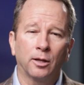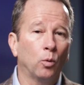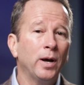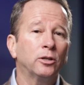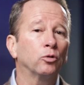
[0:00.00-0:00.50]
Now, the
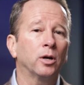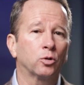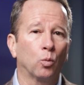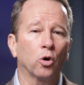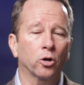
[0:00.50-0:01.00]
way
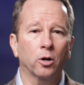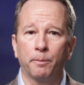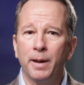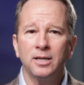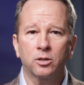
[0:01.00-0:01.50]
trusts work are
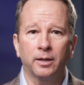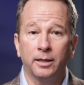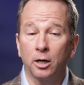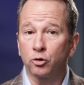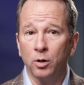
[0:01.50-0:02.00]

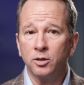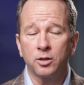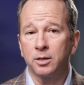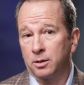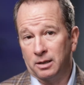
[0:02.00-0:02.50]
basically, a trust
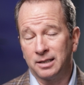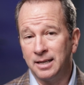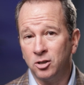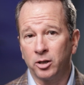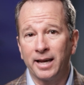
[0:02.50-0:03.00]
is
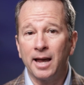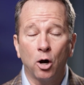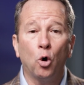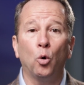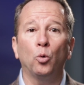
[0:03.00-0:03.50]
essentially a
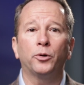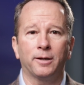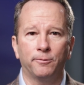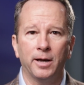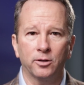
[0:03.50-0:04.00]

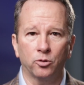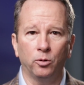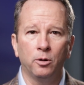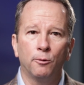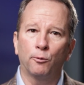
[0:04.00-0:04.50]
holding
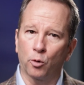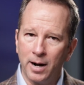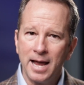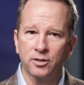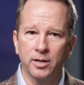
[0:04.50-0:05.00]
vessel for
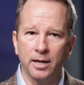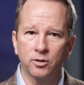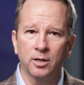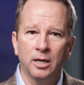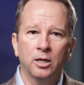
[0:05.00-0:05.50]

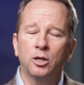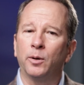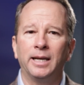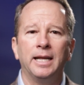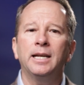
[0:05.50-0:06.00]
assets. You
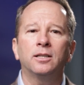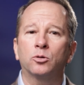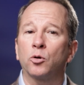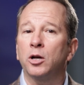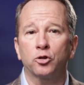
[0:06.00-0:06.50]
know, in any
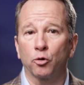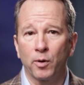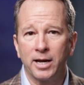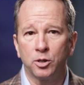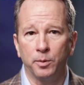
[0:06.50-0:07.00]
trust
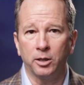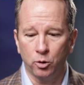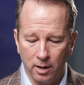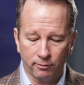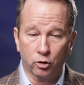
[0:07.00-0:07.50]
arrangement,
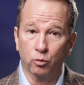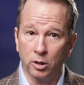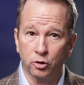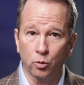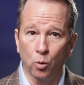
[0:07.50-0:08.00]
you have a
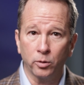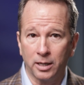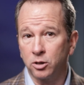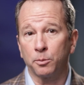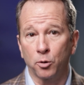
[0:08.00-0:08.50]
trustor,
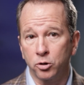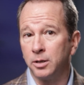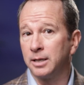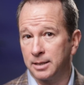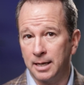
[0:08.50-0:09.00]
that's the
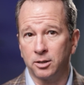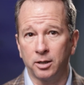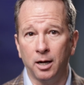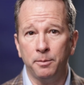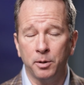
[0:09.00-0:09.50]
person that sets
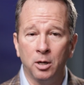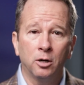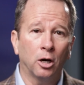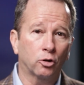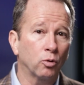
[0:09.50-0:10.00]
it up,
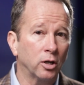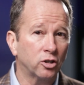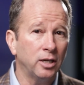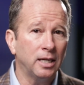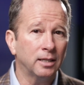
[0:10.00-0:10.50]
a
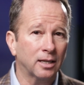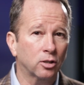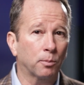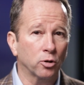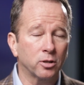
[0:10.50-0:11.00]
trustee,
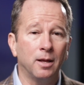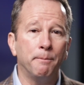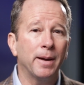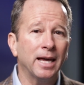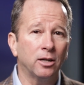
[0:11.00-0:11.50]
that's the person that
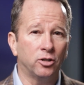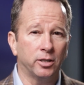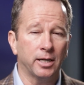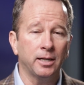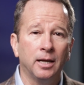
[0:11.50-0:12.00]

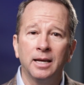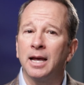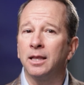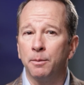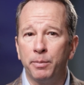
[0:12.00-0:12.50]
manages it,
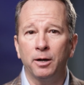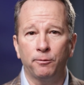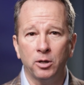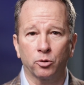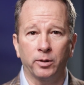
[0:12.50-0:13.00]
and the
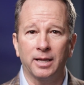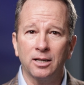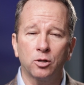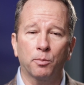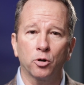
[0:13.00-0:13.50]
beneficiary,
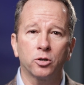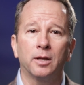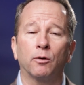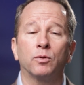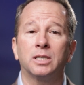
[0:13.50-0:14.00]
that's the person
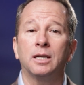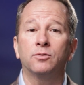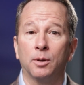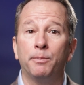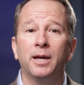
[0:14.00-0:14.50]
that
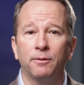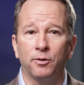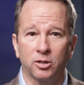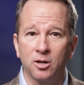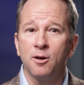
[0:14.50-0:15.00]
receives the
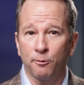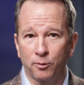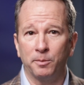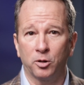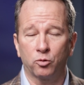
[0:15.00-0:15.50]
benefits from the